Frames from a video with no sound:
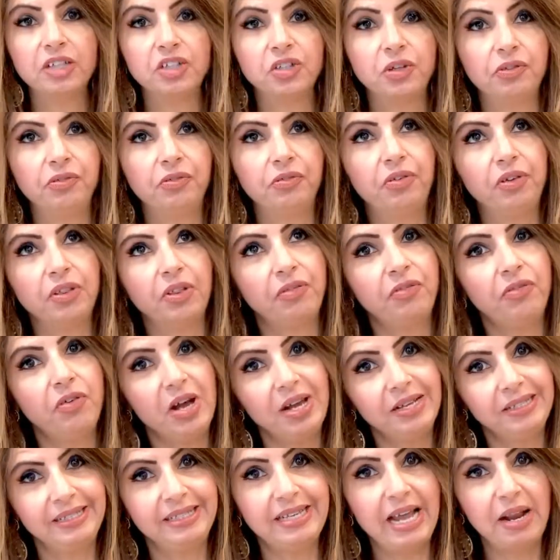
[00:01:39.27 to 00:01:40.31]
So for the
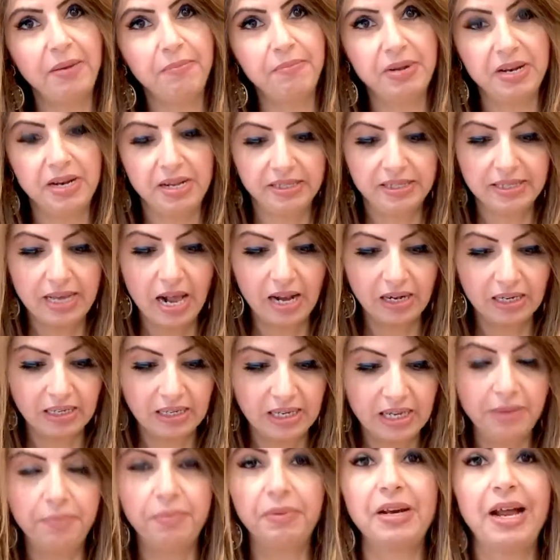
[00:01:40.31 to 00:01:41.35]
first 10 minutes, I'll
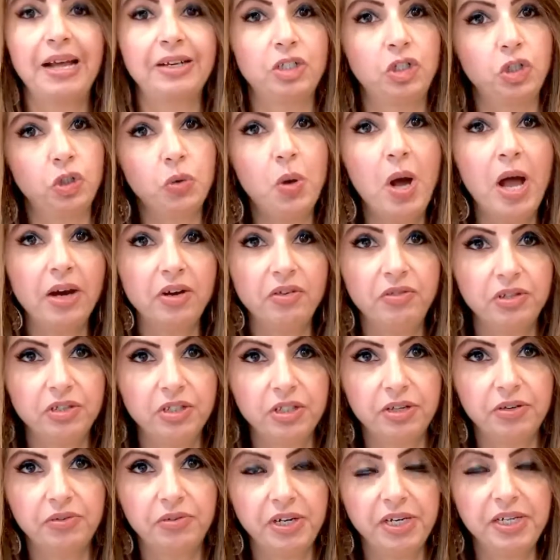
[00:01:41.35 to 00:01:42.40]
keep it at 200
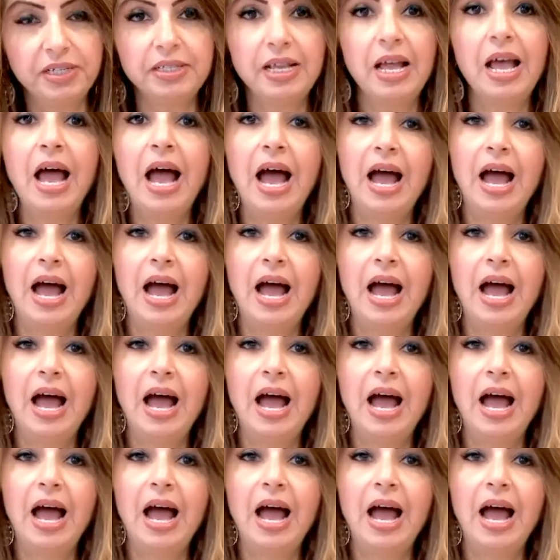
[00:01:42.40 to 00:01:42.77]
degrees